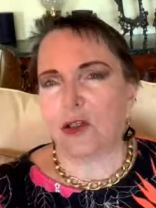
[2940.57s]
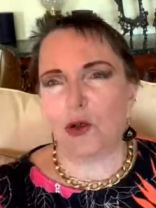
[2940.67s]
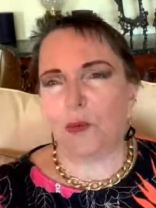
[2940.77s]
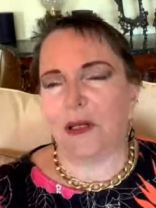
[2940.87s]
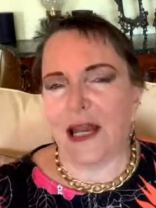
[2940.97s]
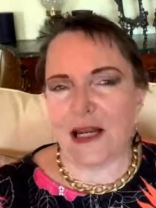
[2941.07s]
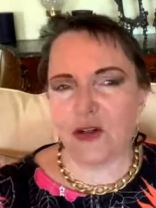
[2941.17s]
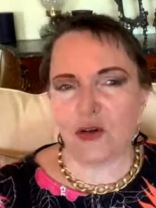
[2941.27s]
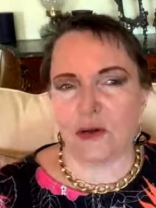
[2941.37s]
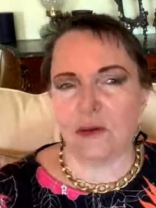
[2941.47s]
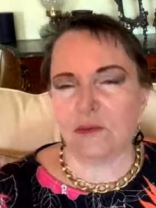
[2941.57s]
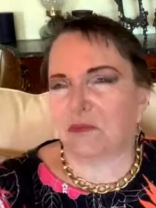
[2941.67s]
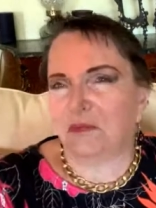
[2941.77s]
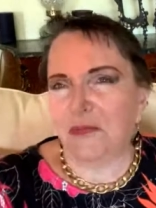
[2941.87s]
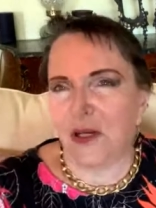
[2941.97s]
Supernatural?
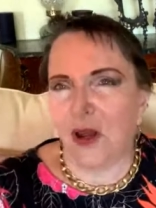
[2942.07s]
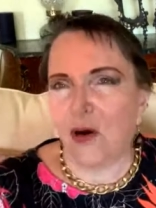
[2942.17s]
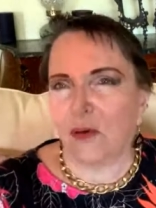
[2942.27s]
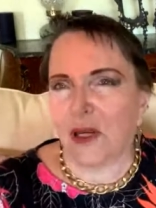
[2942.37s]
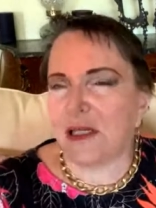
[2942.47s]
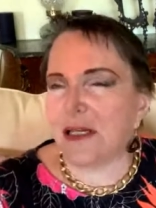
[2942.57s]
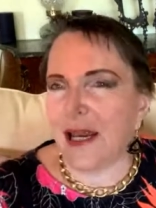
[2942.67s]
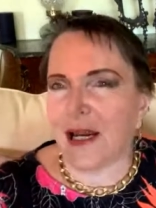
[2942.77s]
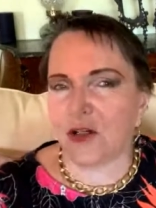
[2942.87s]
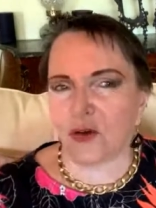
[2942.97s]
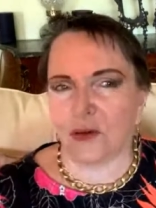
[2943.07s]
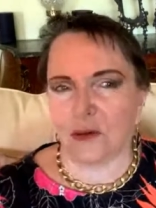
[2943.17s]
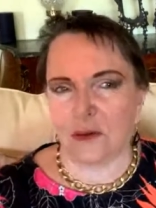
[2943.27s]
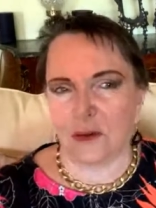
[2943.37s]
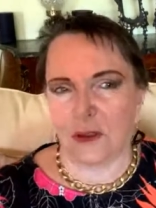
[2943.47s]
No, it's
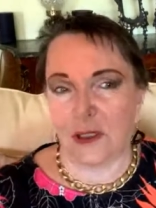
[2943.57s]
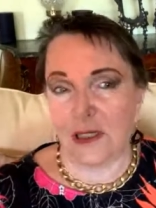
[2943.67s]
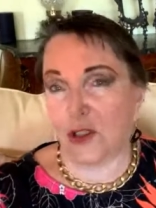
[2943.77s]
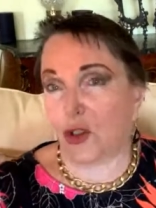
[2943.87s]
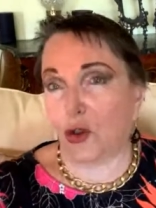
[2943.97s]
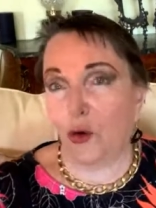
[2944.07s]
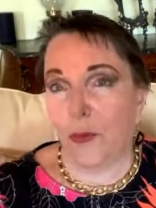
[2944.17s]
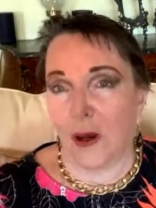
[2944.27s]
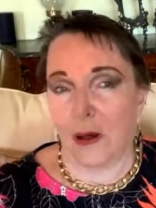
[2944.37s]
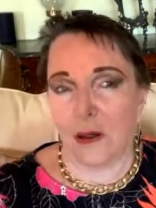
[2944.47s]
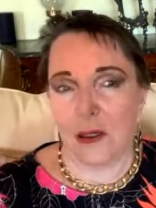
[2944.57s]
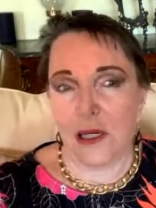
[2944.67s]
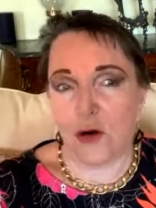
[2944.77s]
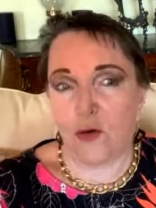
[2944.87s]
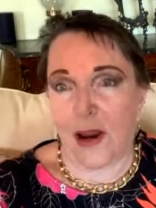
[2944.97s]
natural. It is super,
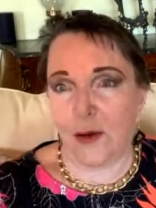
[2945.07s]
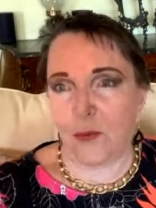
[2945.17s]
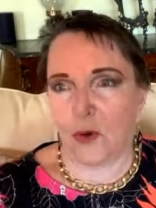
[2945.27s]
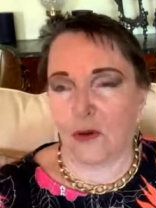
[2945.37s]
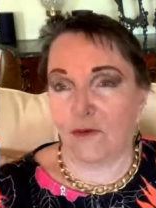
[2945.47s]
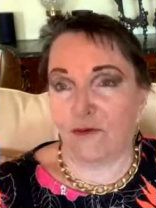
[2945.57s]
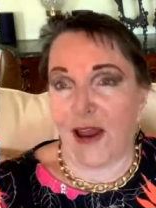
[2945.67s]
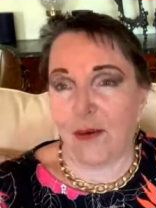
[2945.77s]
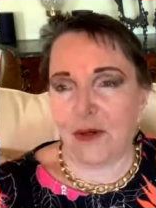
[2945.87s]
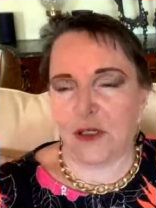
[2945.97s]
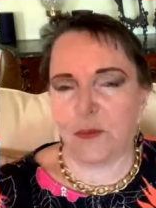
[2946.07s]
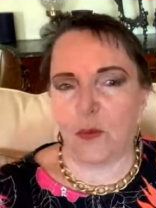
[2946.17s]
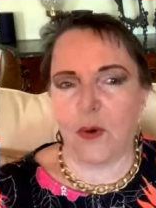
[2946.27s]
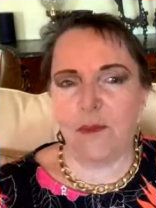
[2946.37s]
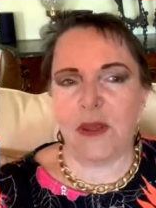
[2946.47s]
incredible. Fabulous.
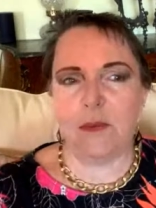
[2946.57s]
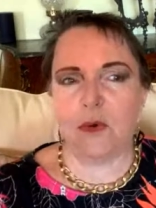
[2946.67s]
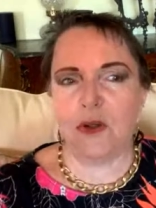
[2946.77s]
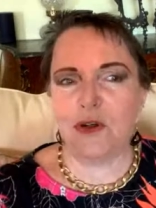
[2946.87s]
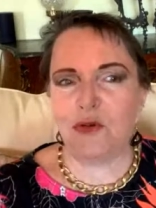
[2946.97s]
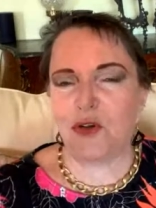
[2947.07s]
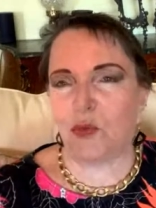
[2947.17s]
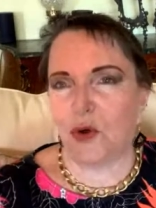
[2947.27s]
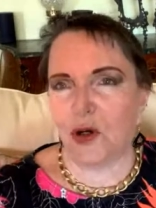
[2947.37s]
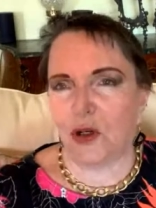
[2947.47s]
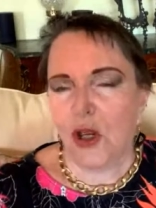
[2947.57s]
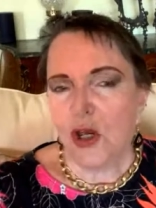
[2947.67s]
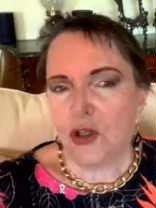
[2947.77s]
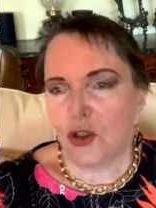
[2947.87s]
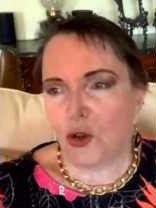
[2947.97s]
But when people use the word
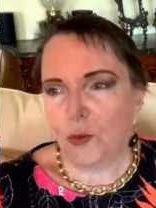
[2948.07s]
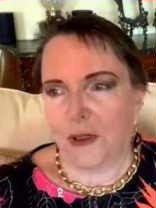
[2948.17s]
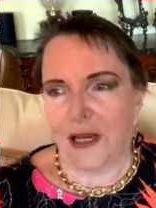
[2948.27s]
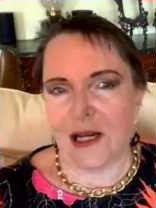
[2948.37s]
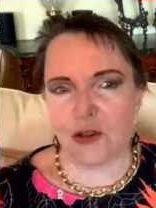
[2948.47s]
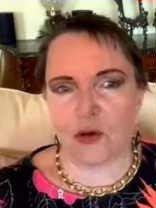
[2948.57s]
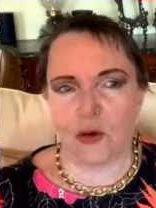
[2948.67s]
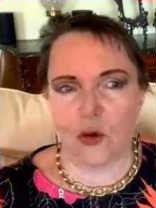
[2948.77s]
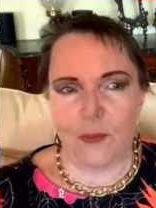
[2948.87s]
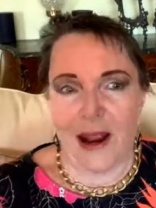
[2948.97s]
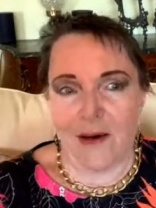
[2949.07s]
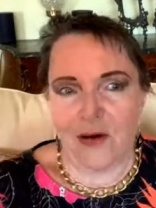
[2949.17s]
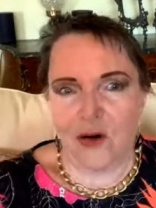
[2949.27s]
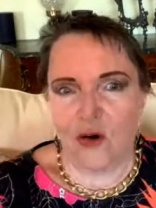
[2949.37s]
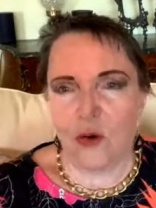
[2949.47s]
supernatural or
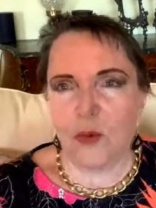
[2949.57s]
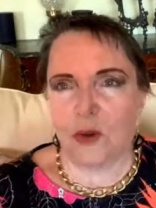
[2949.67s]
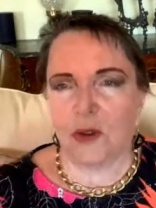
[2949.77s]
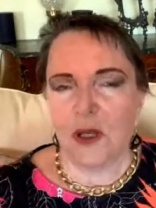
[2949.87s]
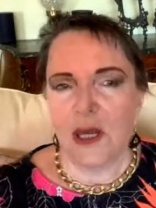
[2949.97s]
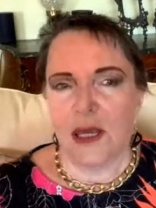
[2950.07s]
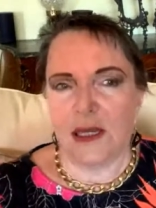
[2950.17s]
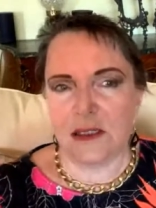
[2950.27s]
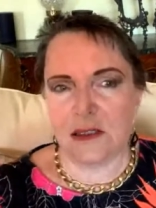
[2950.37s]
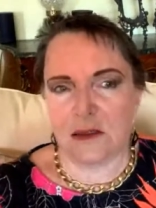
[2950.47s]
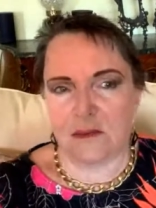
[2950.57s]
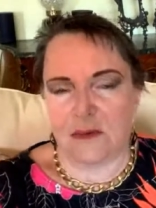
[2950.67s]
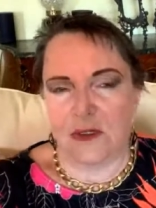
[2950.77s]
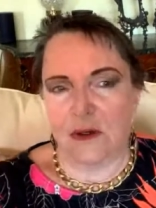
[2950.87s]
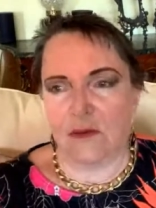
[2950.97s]
paranormal, it's,
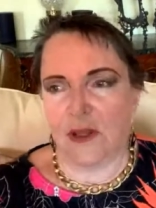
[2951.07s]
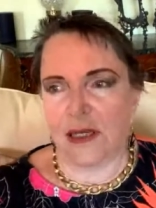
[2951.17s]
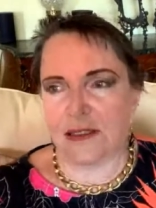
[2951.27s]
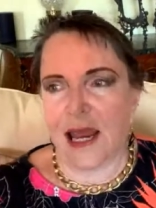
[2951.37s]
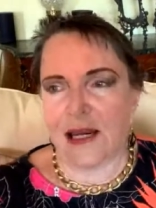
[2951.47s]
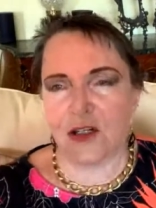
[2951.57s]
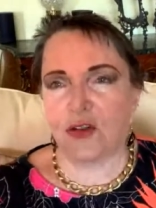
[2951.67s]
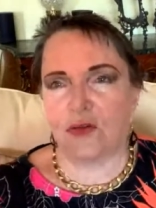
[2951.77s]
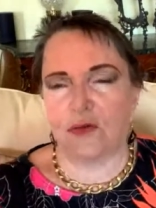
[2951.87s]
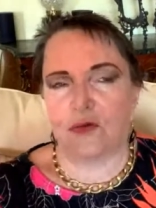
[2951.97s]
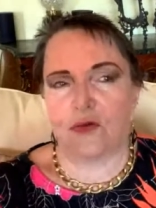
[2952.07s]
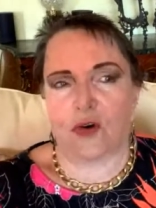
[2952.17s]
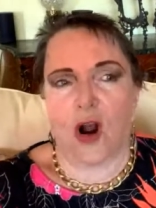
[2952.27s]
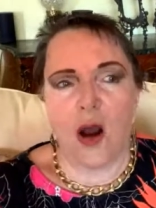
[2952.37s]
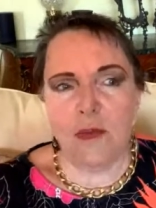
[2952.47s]
you know, they attach
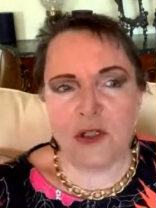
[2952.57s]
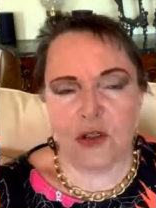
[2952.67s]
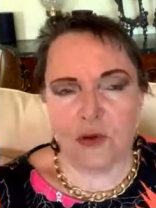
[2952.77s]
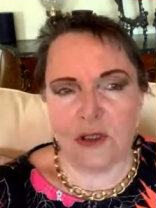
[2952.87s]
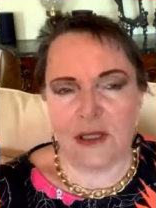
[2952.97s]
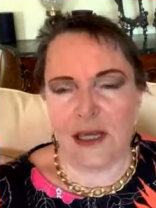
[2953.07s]
drama to it.